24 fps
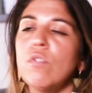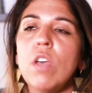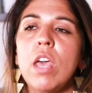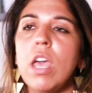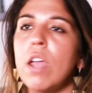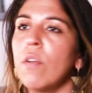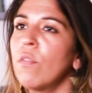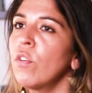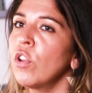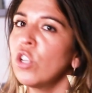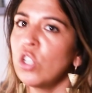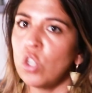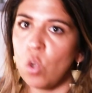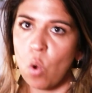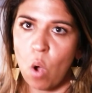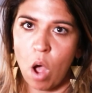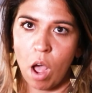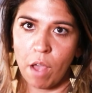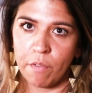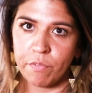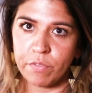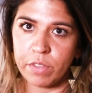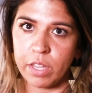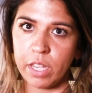every so
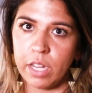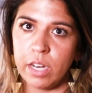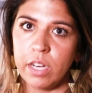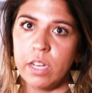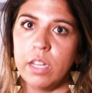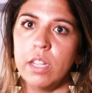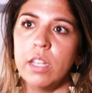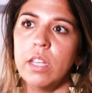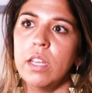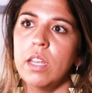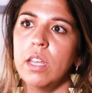often,